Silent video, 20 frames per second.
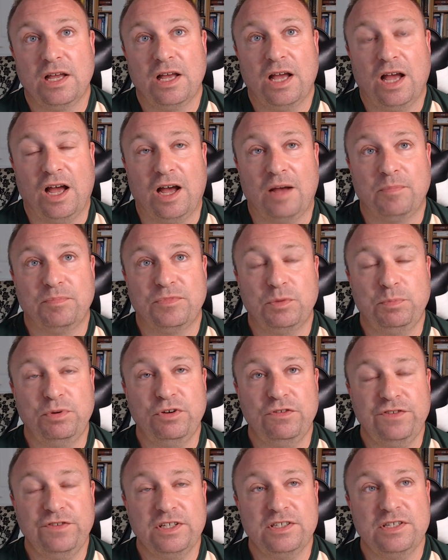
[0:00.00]
To put
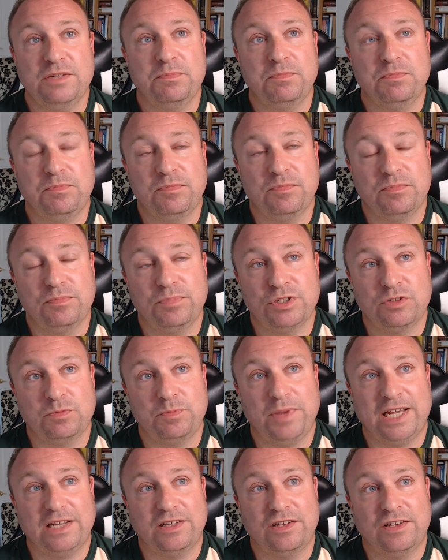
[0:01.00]
things in
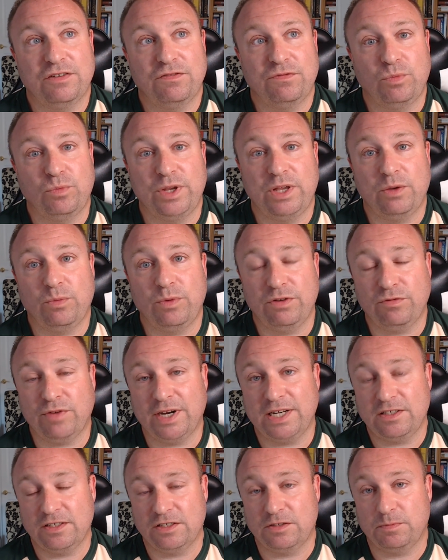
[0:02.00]
perspective, we
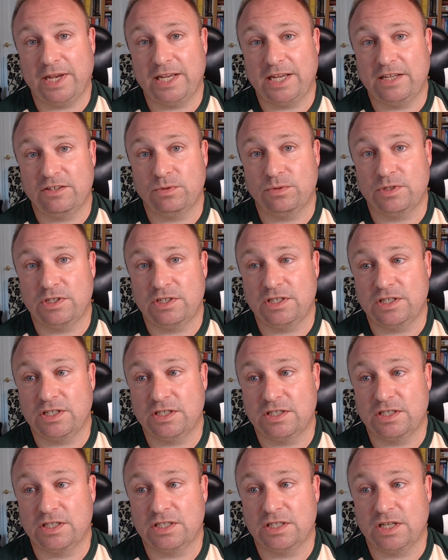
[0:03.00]
rent a space which
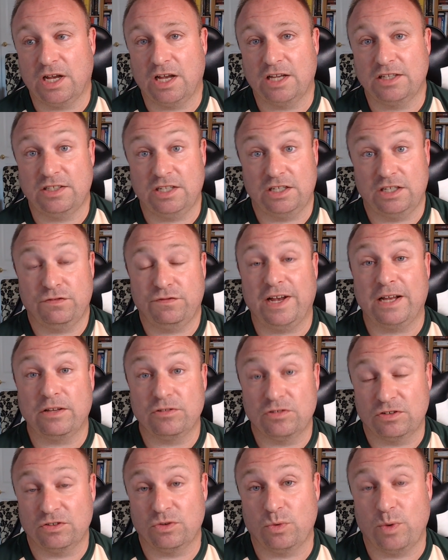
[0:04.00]
is 6,000
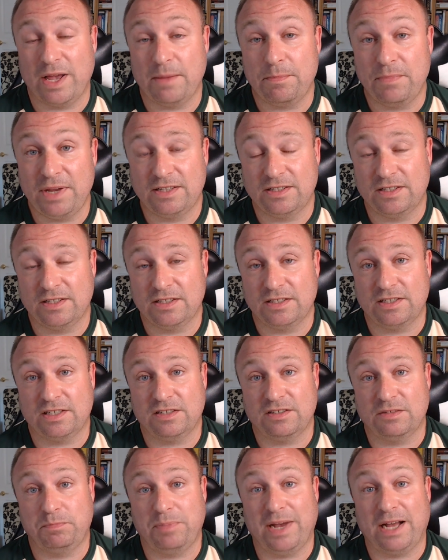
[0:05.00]
square meters. That's
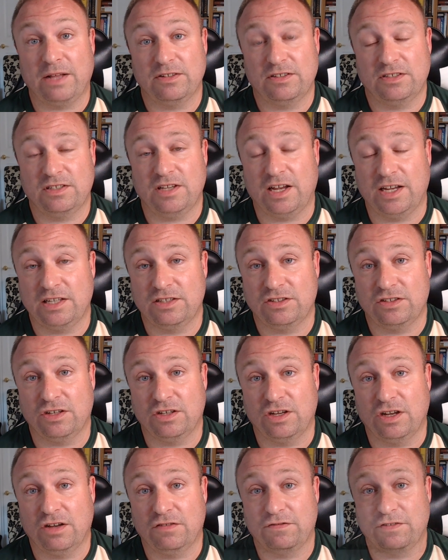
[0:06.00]
about the size
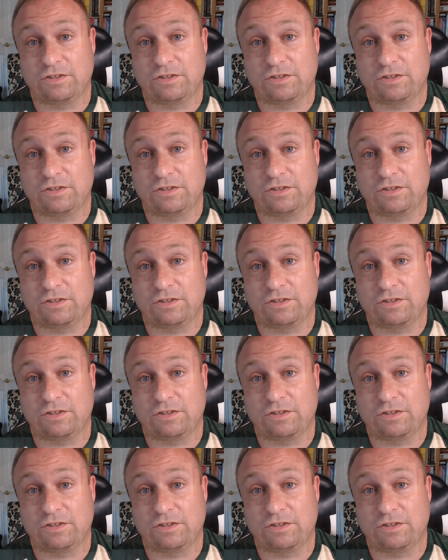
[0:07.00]
of a